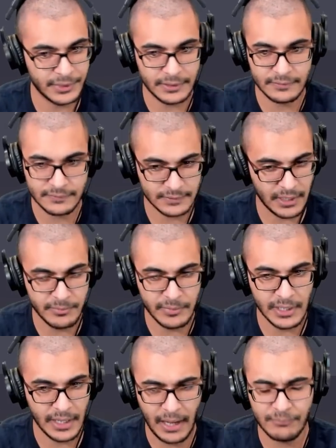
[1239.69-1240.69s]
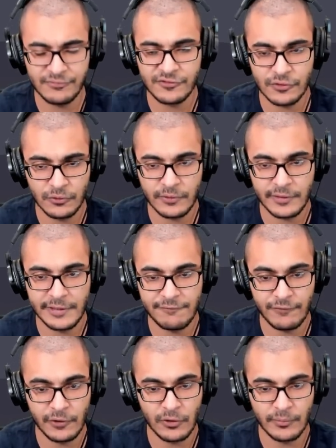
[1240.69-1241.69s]
But I mean, absolutely
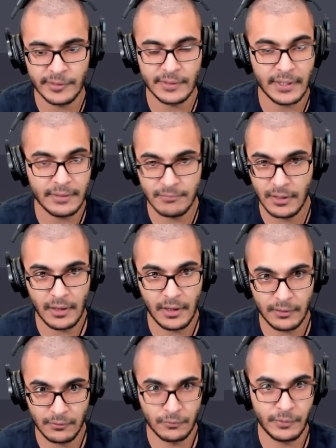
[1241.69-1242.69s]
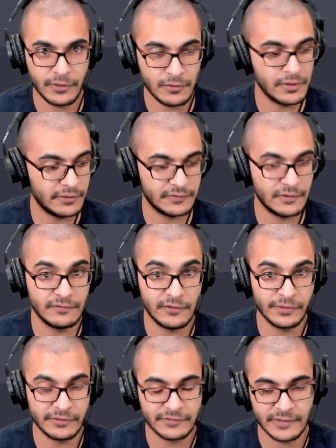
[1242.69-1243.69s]
phenomenal. I don't know whether you guys can see
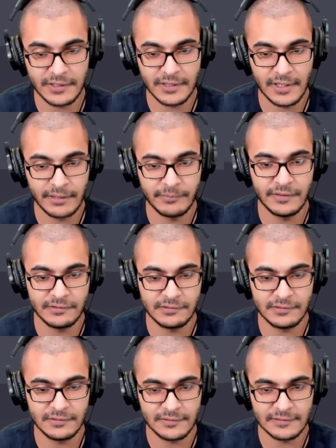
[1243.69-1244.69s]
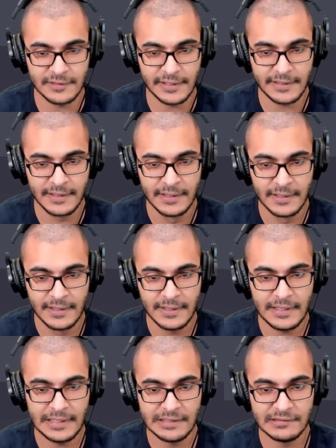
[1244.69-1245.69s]
how excited I am. And this is like
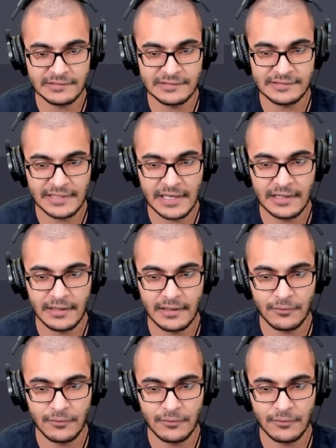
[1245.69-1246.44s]
insane.